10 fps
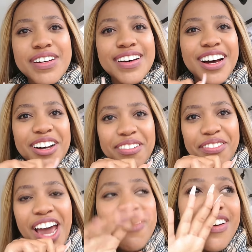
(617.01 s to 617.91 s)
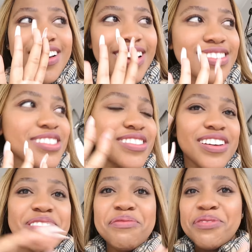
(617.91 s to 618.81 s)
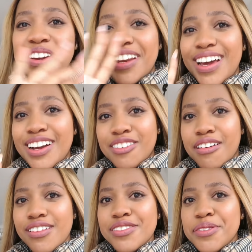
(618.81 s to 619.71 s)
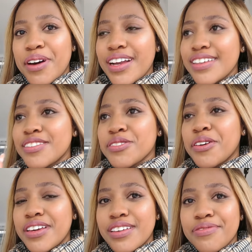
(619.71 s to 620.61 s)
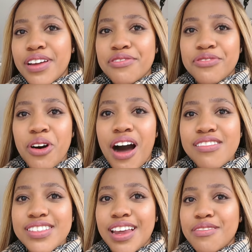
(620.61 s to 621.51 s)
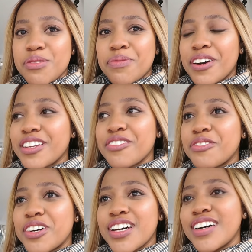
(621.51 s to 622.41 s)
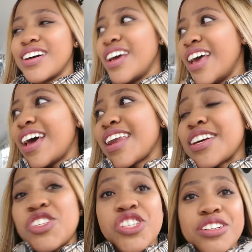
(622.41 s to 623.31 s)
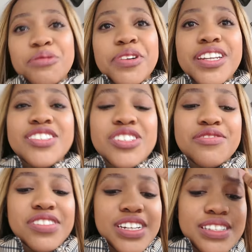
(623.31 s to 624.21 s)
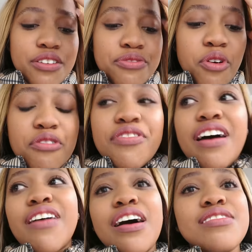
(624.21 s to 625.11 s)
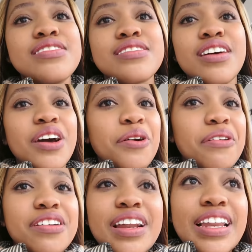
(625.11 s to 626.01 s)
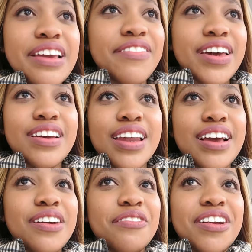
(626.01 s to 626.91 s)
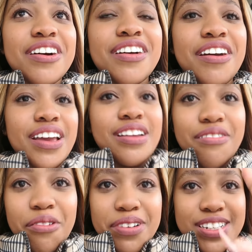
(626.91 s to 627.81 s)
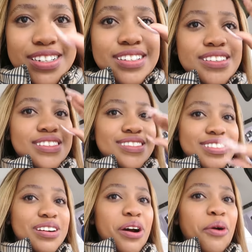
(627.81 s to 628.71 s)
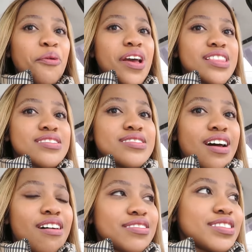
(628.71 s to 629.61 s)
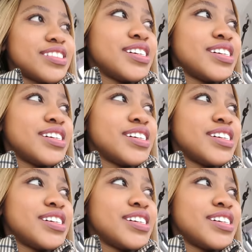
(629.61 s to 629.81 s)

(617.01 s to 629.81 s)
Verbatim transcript: Um, I'm not gonna lie to you guys, I'm really like gone, so I need to go eat for like four hours and have sparkling water and like chill. We're gonna chill for the next like four or five hours. We're not leaving, like we're not going anywhere. We're gonna weigh this down.